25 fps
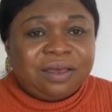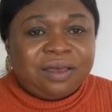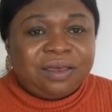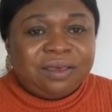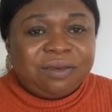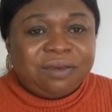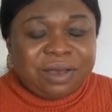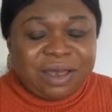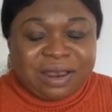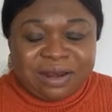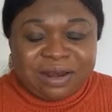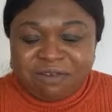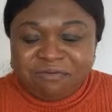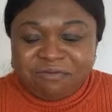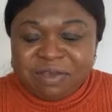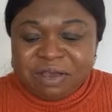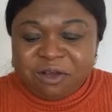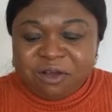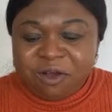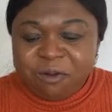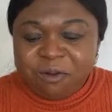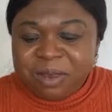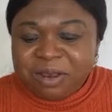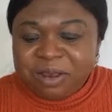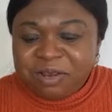You can leave a
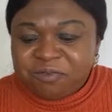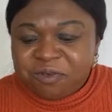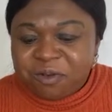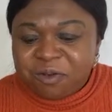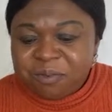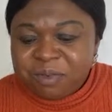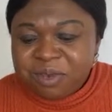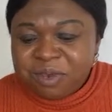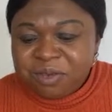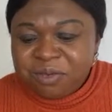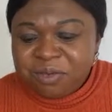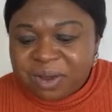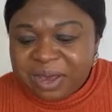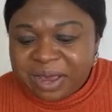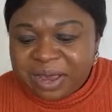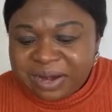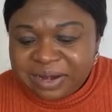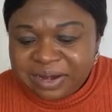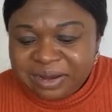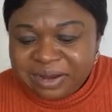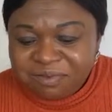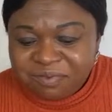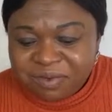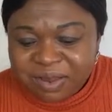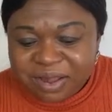comment for me. You
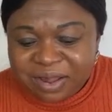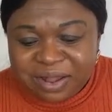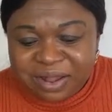can leave